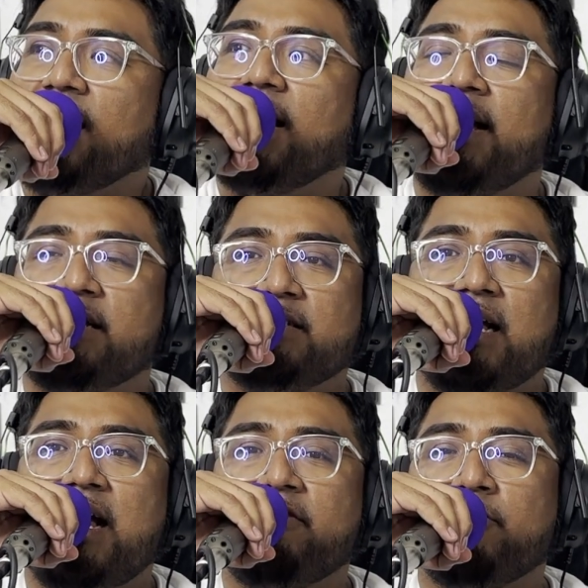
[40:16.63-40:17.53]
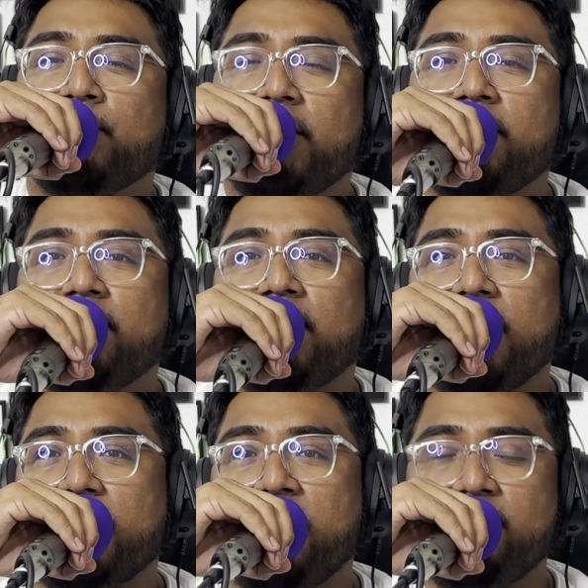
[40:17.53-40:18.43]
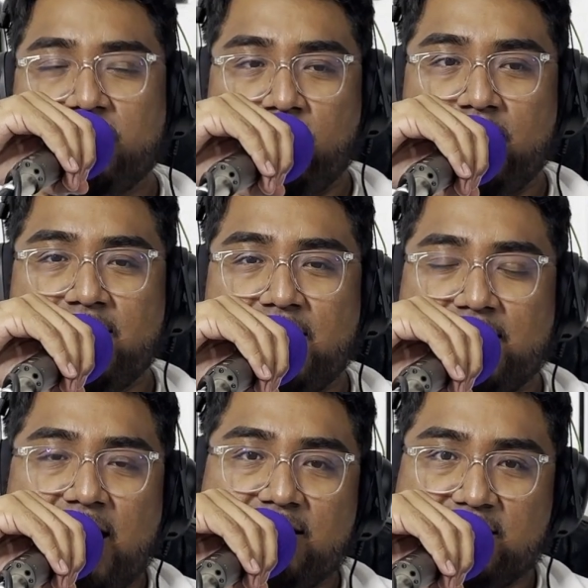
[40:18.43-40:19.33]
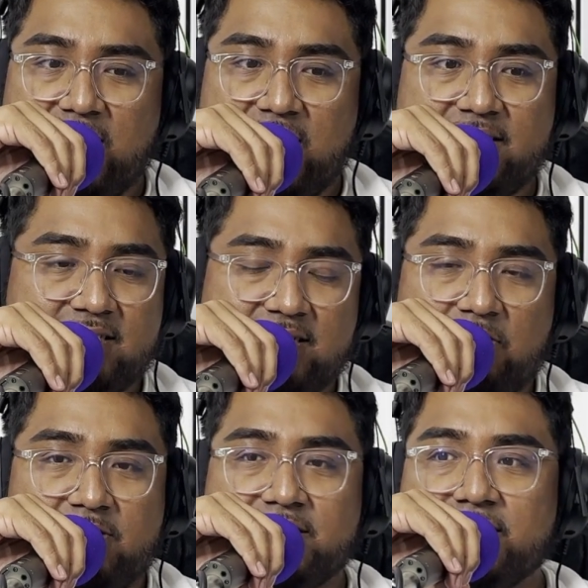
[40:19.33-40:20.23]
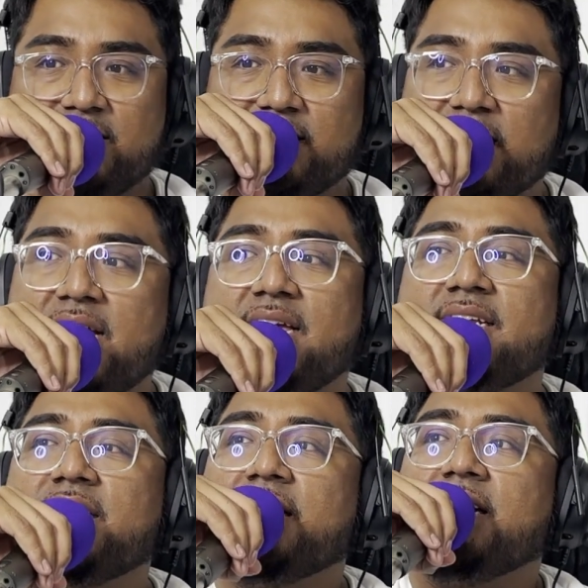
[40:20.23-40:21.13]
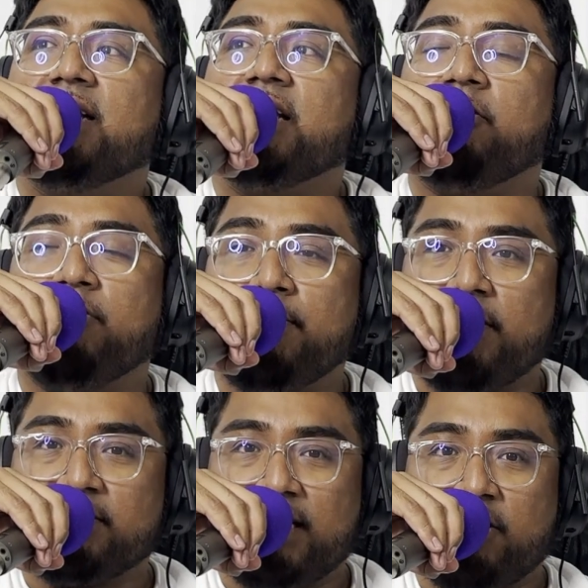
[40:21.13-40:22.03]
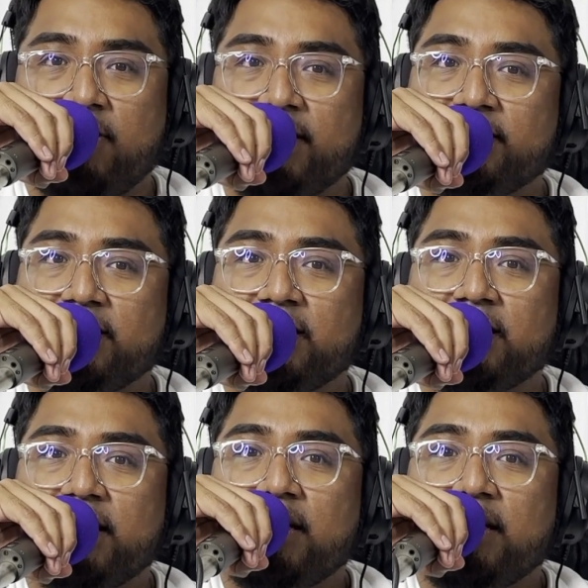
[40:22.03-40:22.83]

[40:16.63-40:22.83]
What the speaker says: And to have a player like Aaron Gordon at that size, he's like, what, 6'10"? He rebounds like crazy.